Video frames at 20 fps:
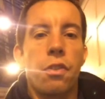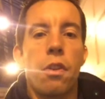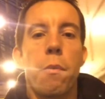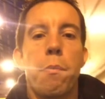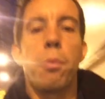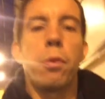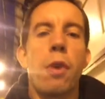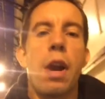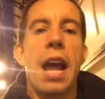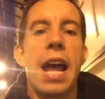a
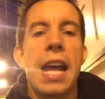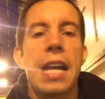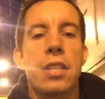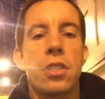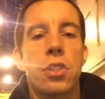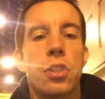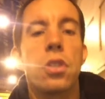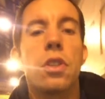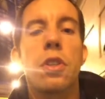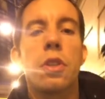
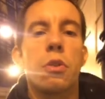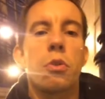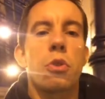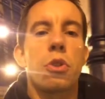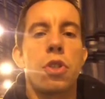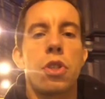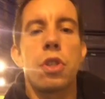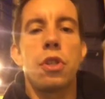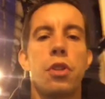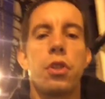brand new
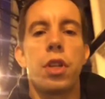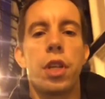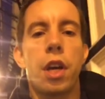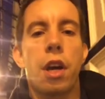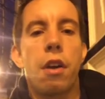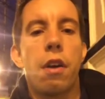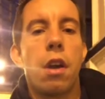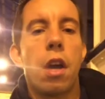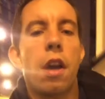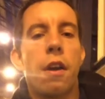
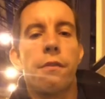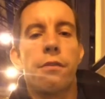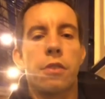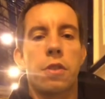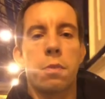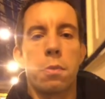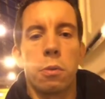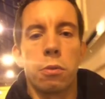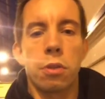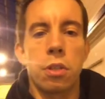studio for
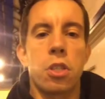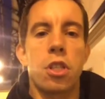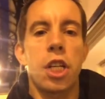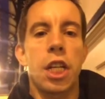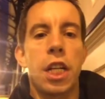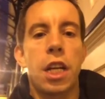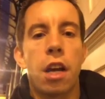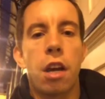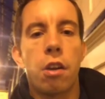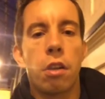
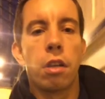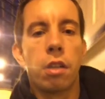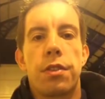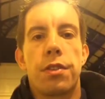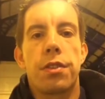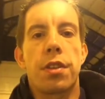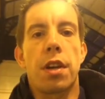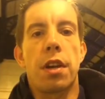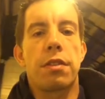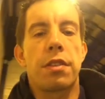Sportuccino.
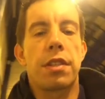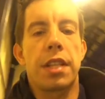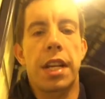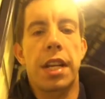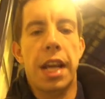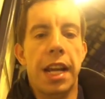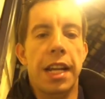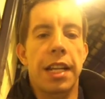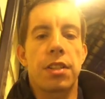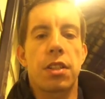So
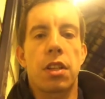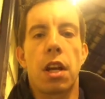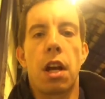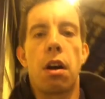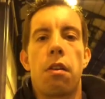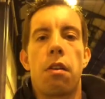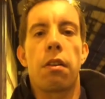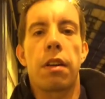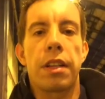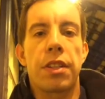today's
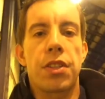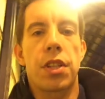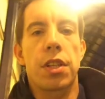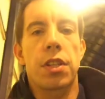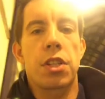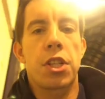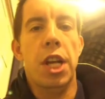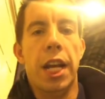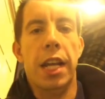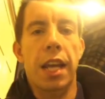goal is to
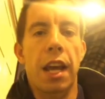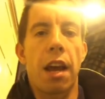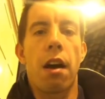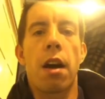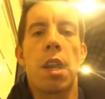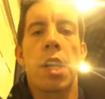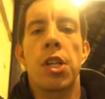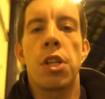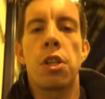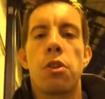check
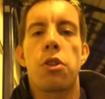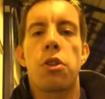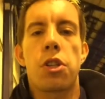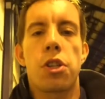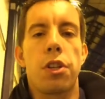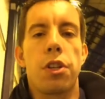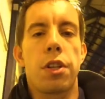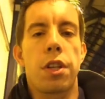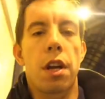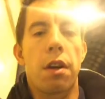out a new
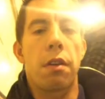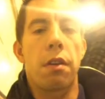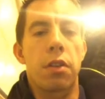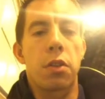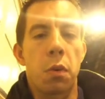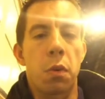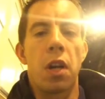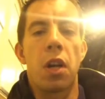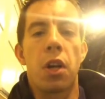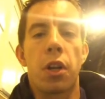studio
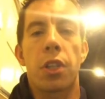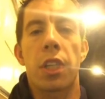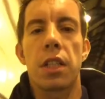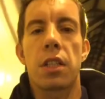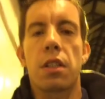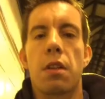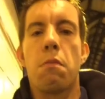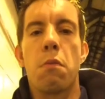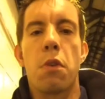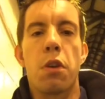as we're looking
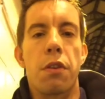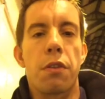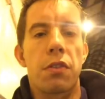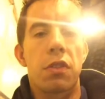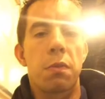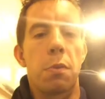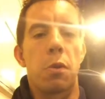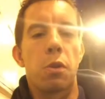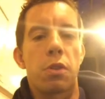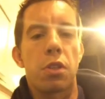to move
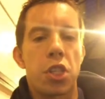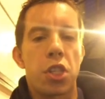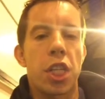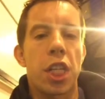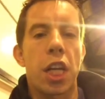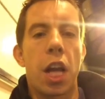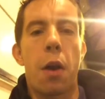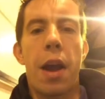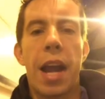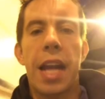
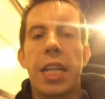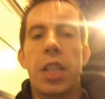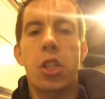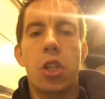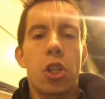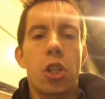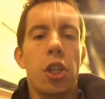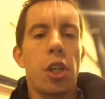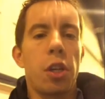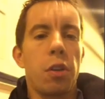Sportuccino
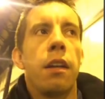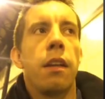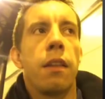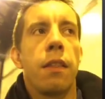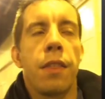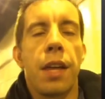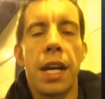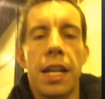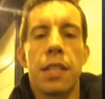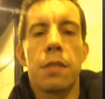HQ.
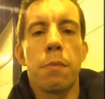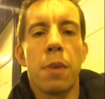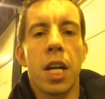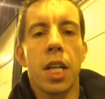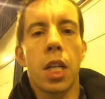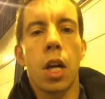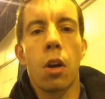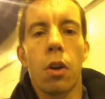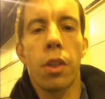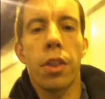That is
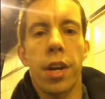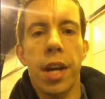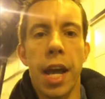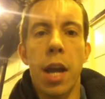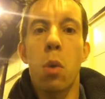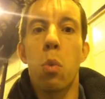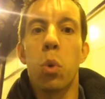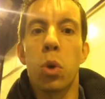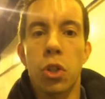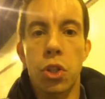my goal of the
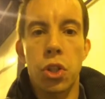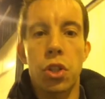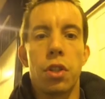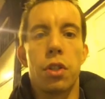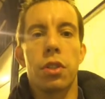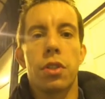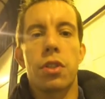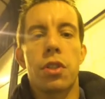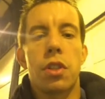day. What's yours?